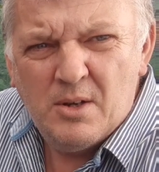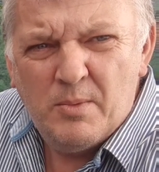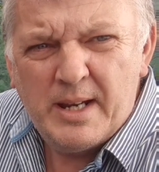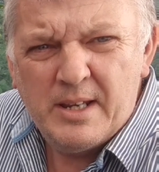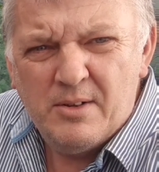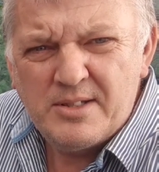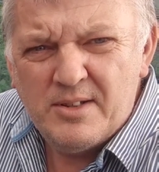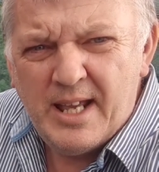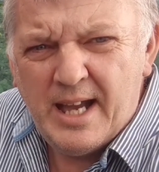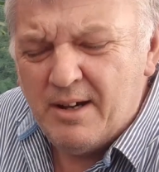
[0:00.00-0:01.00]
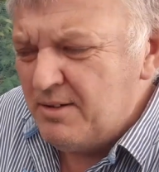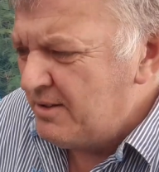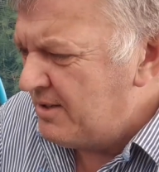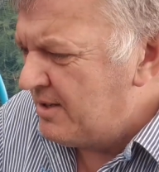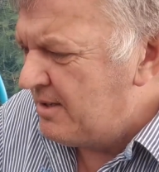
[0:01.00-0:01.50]
We can also now
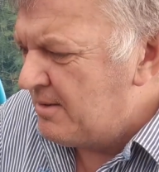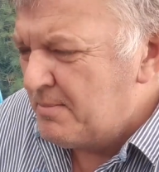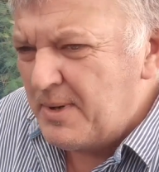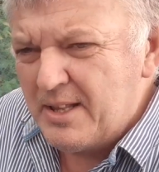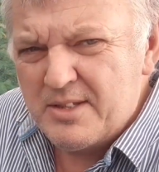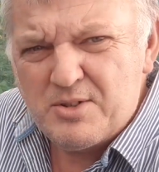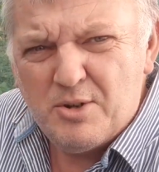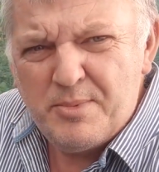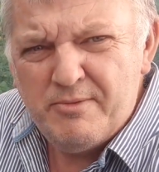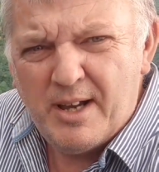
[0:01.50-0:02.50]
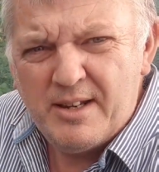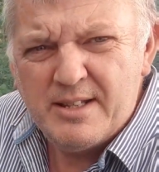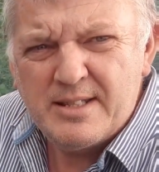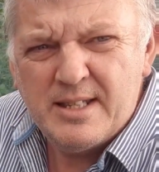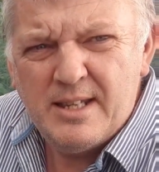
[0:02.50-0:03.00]
plant the strawberry
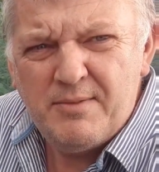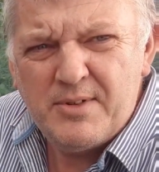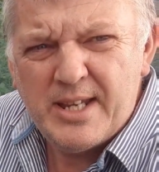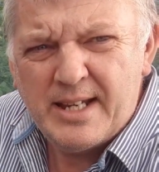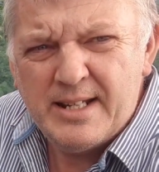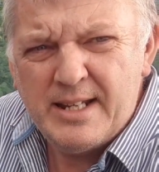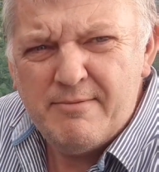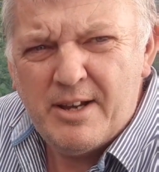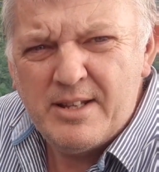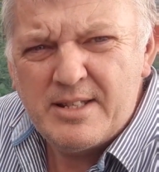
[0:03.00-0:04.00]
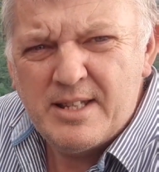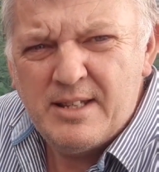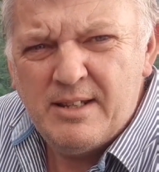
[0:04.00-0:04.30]
runners. Have you taken any runners?